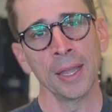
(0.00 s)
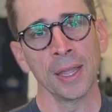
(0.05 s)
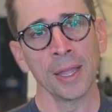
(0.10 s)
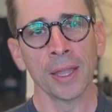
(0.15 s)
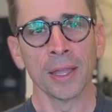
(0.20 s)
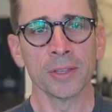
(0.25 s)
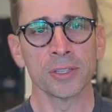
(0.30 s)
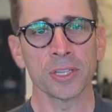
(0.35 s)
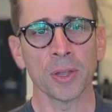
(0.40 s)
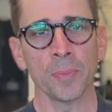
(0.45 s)

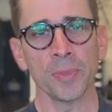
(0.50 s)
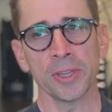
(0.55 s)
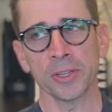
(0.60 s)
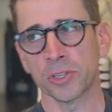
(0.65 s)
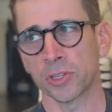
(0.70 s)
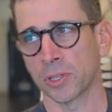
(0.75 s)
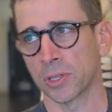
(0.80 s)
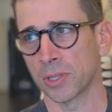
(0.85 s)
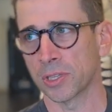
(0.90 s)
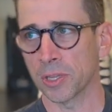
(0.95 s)
some of
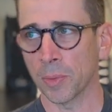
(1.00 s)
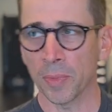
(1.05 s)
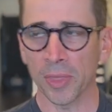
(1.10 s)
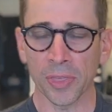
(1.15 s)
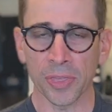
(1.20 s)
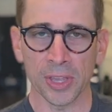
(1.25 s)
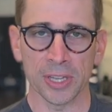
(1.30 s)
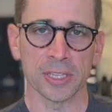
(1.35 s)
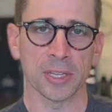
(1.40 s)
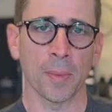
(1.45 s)

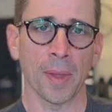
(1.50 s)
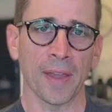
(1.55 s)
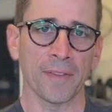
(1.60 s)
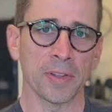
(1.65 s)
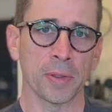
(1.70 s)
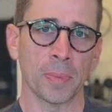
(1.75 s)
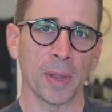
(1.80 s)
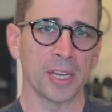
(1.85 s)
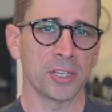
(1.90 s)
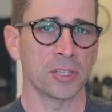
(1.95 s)
the things I'm
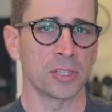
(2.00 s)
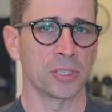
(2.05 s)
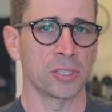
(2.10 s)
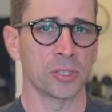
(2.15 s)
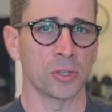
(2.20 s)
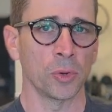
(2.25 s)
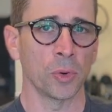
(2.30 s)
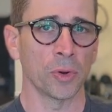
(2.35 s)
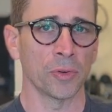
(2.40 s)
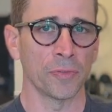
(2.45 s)
having patients
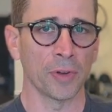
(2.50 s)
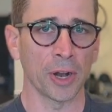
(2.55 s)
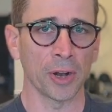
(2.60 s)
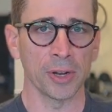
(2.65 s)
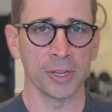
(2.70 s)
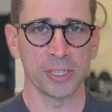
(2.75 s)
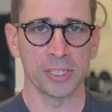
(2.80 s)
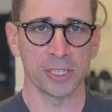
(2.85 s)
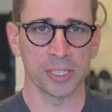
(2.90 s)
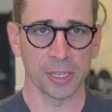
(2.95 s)
do are
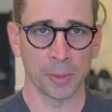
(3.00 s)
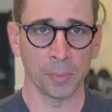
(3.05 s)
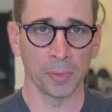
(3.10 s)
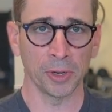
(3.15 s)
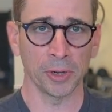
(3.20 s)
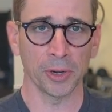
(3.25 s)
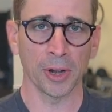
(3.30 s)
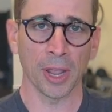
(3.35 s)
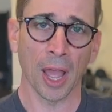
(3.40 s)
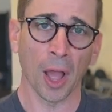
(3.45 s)
very
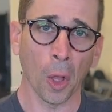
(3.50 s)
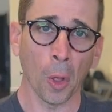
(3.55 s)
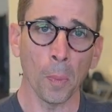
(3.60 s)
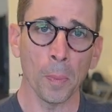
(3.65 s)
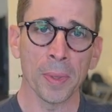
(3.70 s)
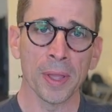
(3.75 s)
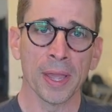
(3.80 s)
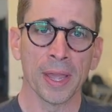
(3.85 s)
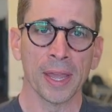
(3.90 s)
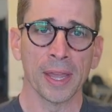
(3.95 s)
similar to
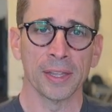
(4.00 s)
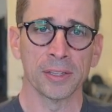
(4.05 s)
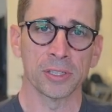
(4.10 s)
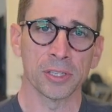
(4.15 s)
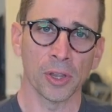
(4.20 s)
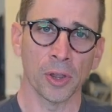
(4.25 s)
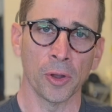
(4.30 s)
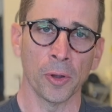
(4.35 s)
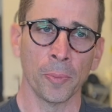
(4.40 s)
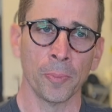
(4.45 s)
help. And
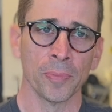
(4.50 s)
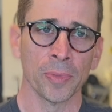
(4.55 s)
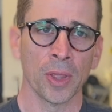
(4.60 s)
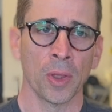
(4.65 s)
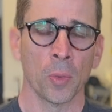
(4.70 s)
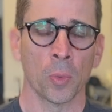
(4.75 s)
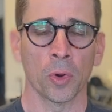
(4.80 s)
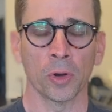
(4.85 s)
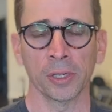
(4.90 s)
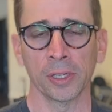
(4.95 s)
so
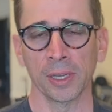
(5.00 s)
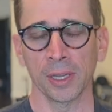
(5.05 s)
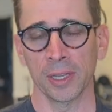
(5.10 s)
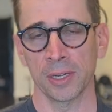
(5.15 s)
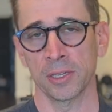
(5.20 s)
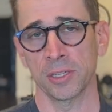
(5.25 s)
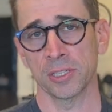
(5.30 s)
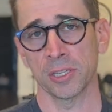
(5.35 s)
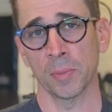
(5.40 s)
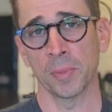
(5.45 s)
working
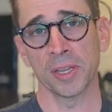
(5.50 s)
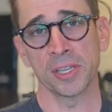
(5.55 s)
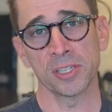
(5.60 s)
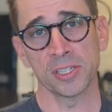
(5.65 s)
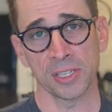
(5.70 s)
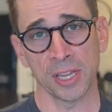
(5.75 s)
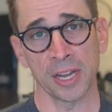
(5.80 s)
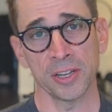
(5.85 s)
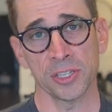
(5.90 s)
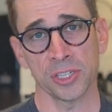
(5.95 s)
into some
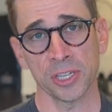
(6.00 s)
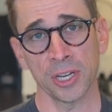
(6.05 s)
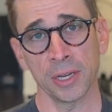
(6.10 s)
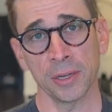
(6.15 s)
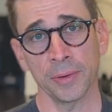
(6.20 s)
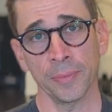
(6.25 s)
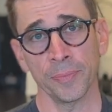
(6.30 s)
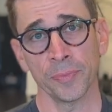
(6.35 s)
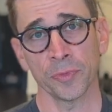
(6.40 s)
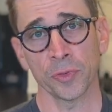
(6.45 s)

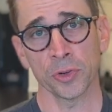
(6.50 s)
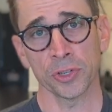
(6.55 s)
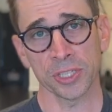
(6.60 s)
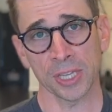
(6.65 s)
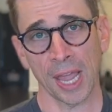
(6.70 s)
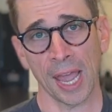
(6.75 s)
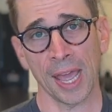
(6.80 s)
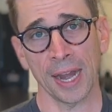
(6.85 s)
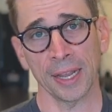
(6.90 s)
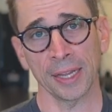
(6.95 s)
extension for
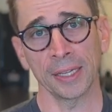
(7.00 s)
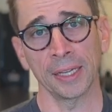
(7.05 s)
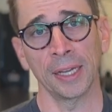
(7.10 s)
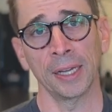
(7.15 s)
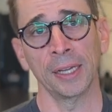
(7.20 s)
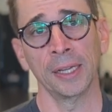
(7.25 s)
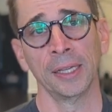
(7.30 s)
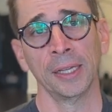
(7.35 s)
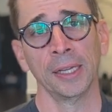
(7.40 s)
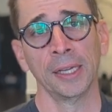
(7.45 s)

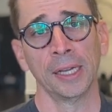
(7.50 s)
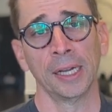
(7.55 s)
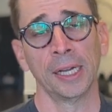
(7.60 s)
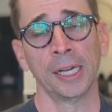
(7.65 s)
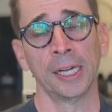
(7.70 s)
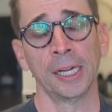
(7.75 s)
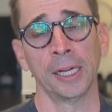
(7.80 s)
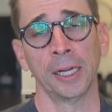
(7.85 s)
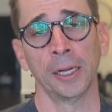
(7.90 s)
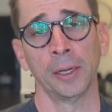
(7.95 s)
sciatica,
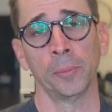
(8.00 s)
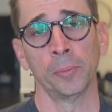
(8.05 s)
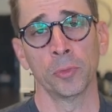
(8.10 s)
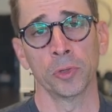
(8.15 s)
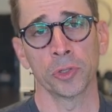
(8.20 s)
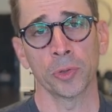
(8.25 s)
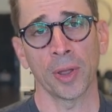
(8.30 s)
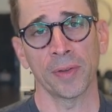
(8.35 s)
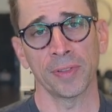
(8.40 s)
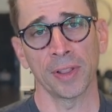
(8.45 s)

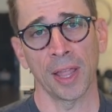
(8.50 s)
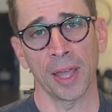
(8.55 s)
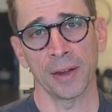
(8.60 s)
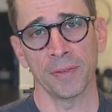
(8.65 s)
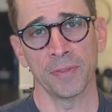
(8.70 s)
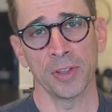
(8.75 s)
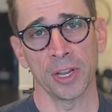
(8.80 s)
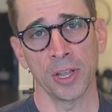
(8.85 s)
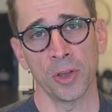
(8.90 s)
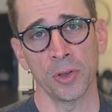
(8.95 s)
which we have a lot
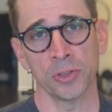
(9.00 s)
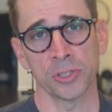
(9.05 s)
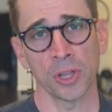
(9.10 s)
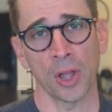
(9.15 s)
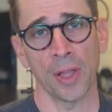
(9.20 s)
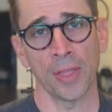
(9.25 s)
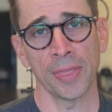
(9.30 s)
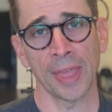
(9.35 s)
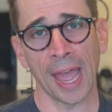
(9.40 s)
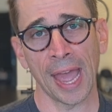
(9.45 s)
of videos
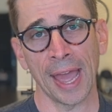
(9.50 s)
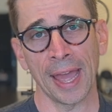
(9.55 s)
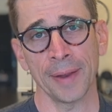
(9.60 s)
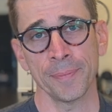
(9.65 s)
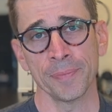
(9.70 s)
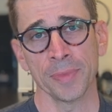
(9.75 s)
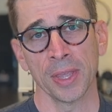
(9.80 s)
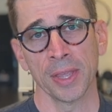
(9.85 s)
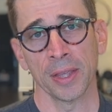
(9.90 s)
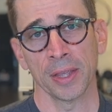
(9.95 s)
on
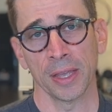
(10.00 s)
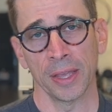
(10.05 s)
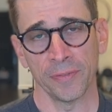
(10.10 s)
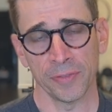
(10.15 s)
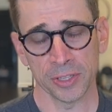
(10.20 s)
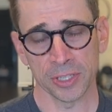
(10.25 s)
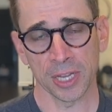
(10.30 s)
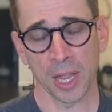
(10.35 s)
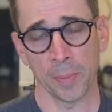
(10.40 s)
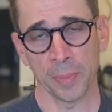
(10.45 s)
that, if
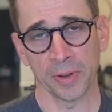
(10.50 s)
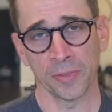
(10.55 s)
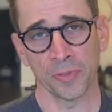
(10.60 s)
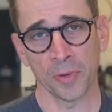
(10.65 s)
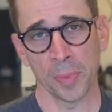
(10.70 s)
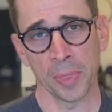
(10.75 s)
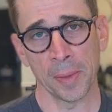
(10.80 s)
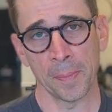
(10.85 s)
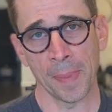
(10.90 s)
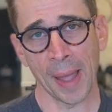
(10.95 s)
it's coming
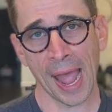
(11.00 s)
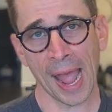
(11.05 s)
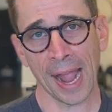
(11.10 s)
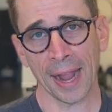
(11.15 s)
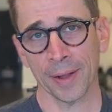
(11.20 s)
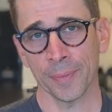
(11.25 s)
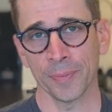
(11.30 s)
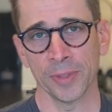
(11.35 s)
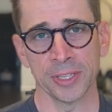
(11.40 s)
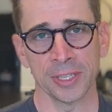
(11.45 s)
from the
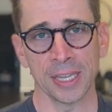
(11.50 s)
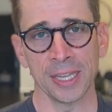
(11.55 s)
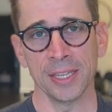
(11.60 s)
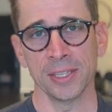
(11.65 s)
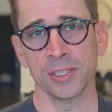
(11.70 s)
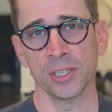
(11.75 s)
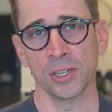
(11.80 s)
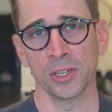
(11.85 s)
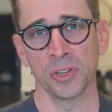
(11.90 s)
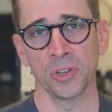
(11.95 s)
back, is
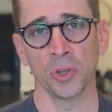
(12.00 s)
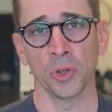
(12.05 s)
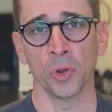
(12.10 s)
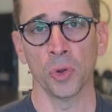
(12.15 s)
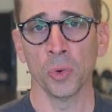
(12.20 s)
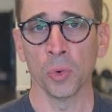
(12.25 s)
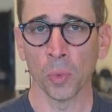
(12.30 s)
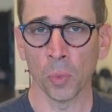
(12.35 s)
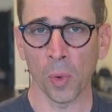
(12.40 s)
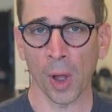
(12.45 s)
easy to
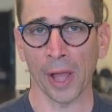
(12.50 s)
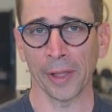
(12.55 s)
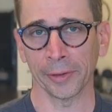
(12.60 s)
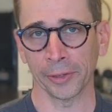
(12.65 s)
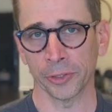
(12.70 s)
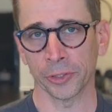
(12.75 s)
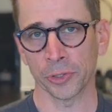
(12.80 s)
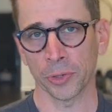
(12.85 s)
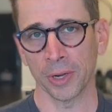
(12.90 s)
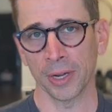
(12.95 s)
do while
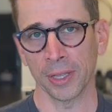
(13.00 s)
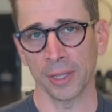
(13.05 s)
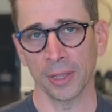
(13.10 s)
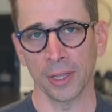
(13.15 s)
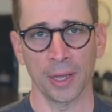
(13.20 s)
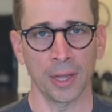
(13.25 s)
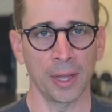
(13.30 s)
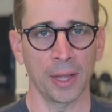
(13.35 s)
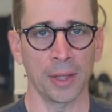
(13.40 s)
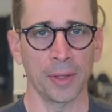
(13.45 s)
you're treating
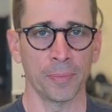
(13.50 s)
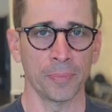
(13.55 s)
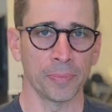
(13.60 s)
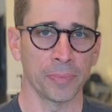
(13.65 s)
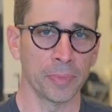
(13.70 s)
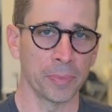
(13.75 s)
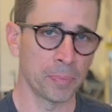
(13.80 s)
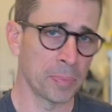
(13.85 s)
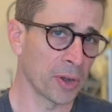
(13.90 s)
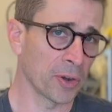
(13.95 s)
the
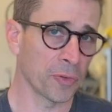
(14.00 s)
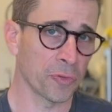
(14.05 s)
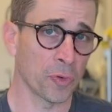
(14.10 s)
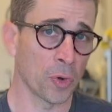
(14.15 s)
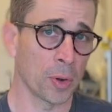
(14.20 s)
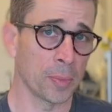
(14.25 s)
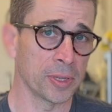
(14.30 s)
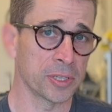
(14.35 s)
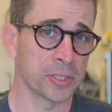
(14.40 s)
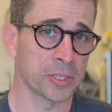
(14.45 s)

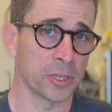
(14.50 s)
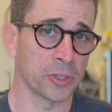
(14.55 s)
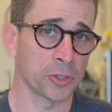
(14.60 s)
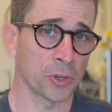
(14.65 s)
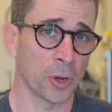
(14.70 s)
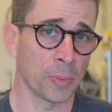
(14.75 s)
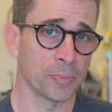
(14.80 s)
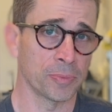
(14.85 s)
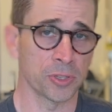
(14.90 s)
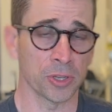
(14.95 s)
piriformis
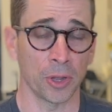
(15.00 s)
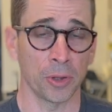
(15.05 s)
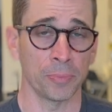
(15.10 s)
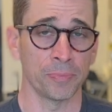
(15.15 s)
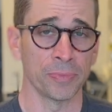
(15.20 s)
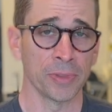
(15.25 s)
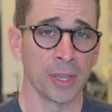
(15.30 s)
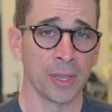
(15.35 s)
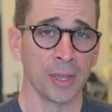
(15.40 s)
syndrome. So